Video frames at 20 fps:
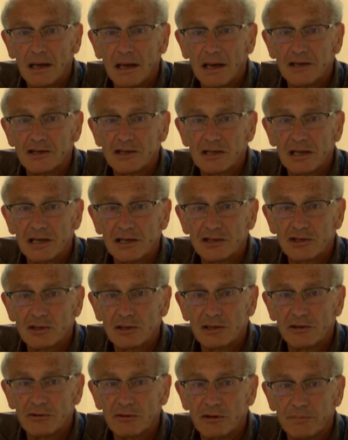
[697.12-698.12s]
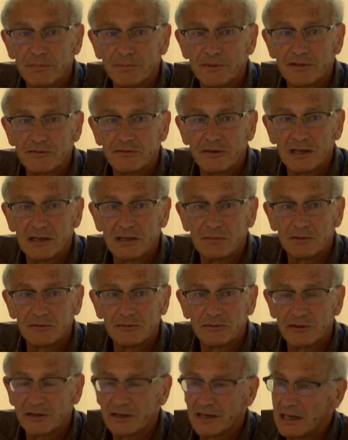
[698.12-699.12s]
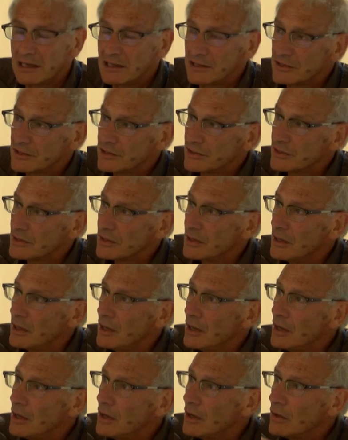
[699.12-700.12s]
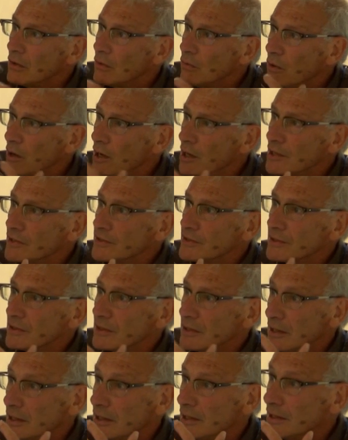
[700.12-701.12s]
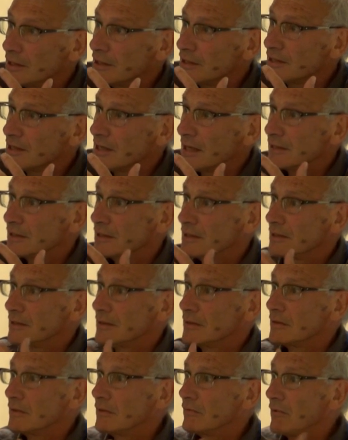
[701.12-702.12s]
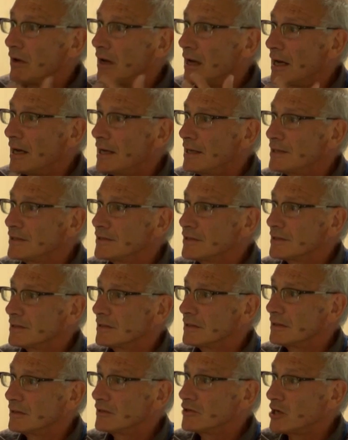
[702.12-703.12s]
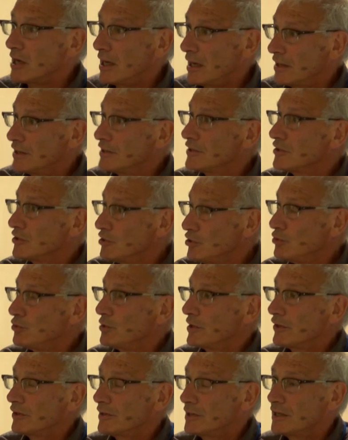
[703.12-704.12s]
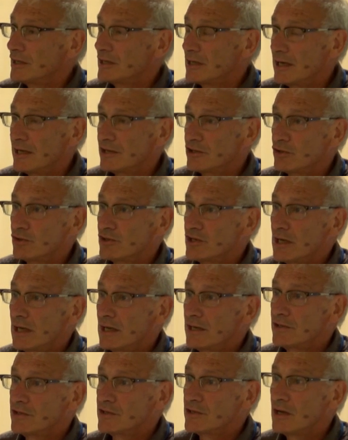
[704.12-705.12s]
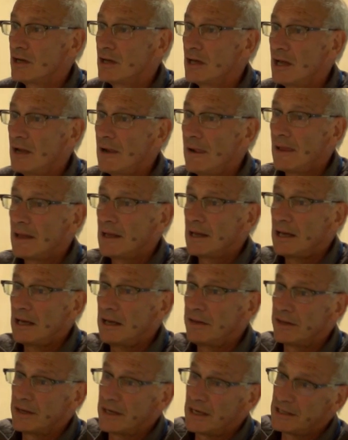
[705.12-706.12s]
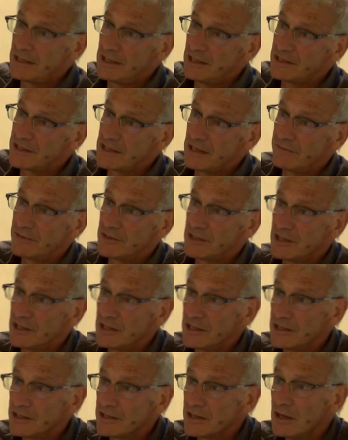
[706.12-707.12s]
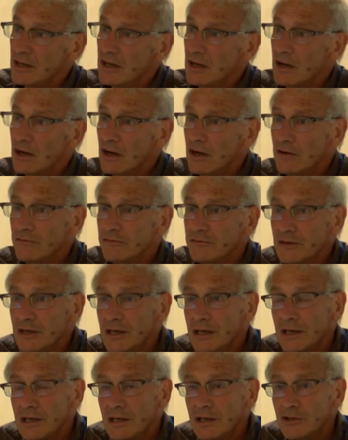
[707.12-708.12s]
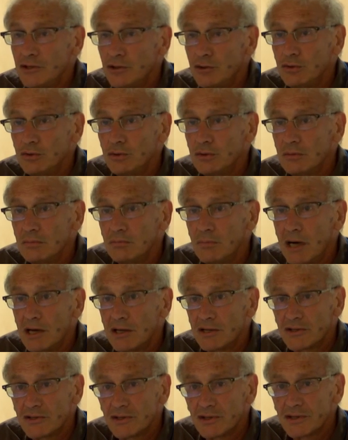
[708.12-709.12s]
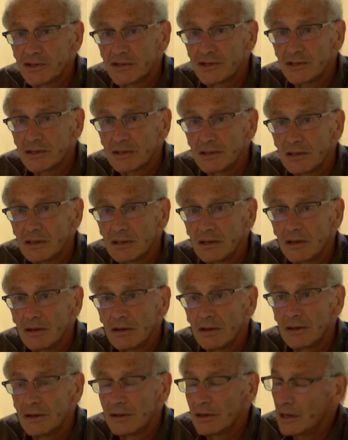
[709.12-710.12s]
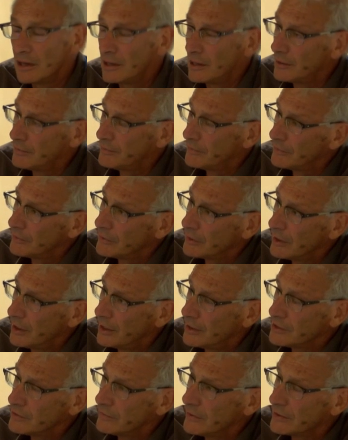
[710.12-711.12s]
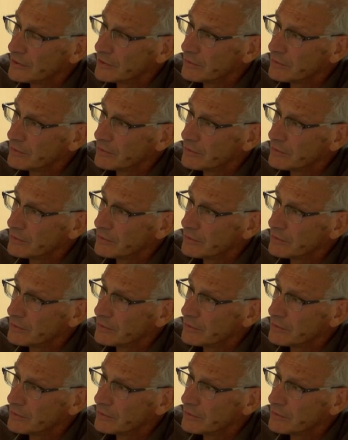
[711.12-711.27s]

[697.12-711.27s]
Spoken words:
the intellectual equipment available for analysis was a sudden rise, challenge, new intellectual challenge in the 1970s of new Marxist kinds of